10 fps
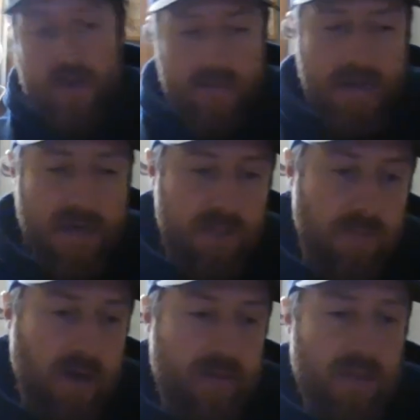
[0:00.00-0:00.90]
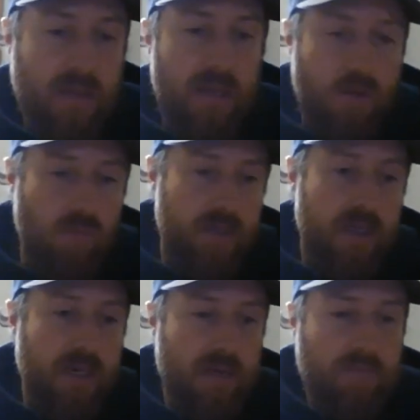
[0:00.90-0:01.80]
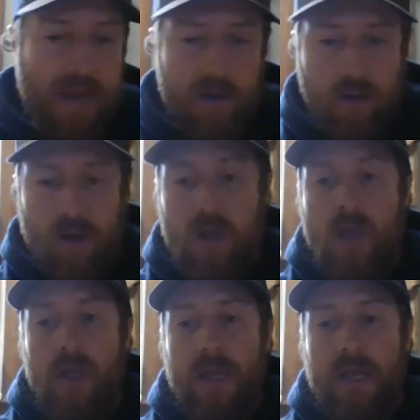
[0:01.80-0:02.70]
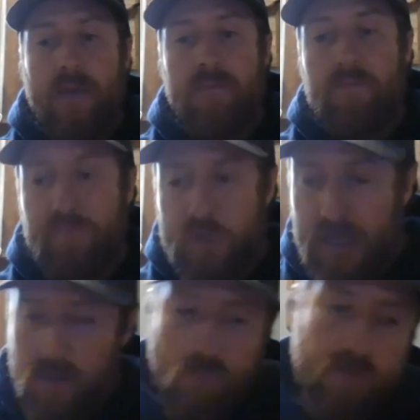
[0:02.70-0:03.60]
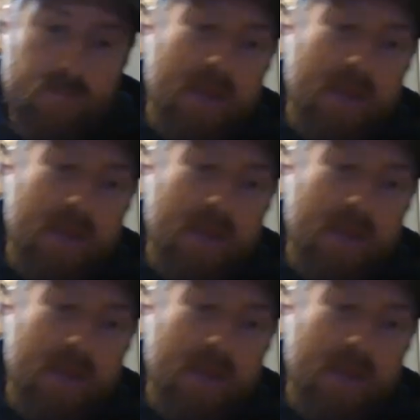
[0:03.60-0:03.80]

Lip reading: it next month, and then it wouldn't get any better, and dealing with